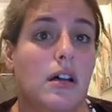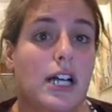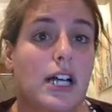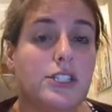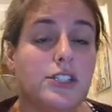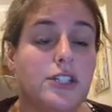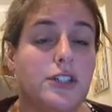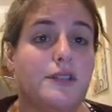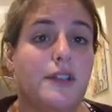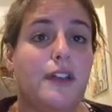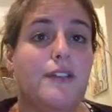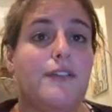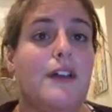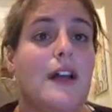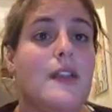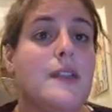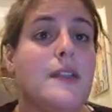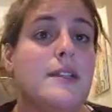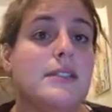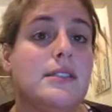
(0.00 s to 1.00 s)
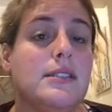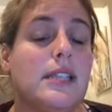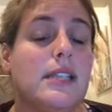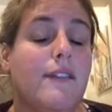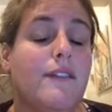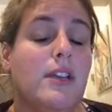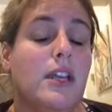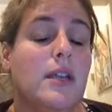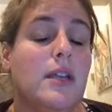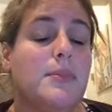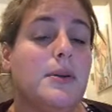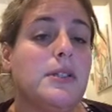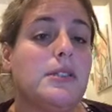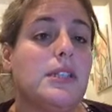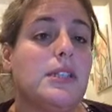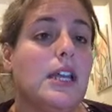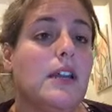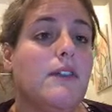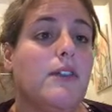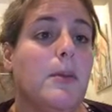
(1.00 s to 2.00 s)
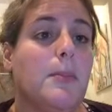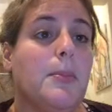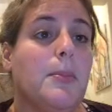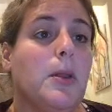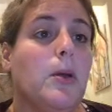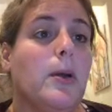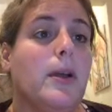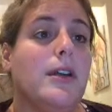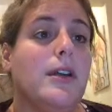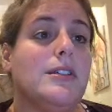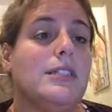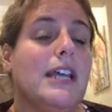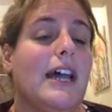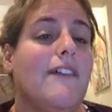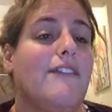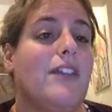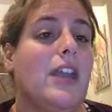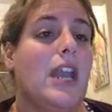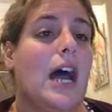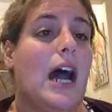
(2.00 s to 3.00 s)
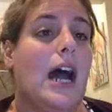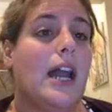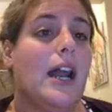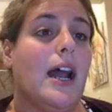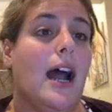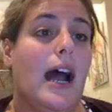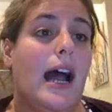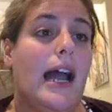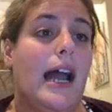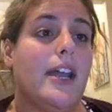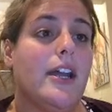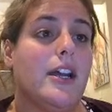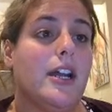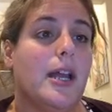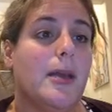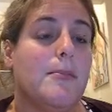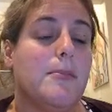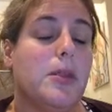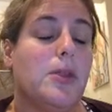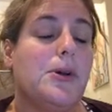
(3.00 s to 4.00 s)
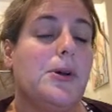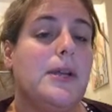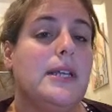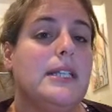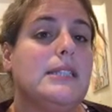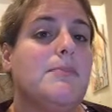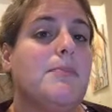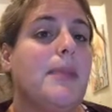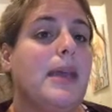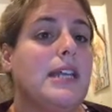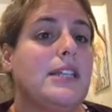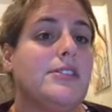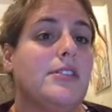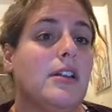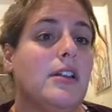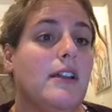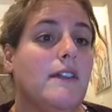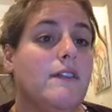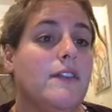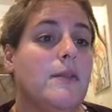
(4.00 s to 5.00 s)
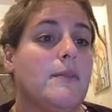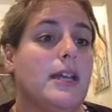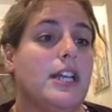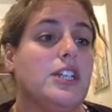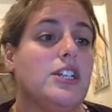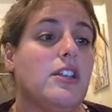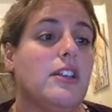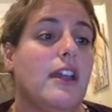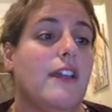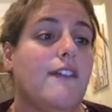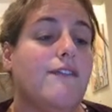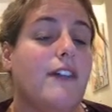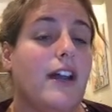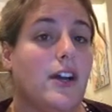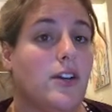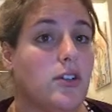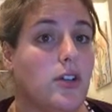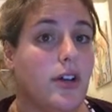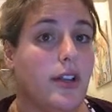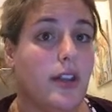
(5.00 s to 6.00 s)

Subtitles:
A survey found that 70% of employers have not hired employees based on information they found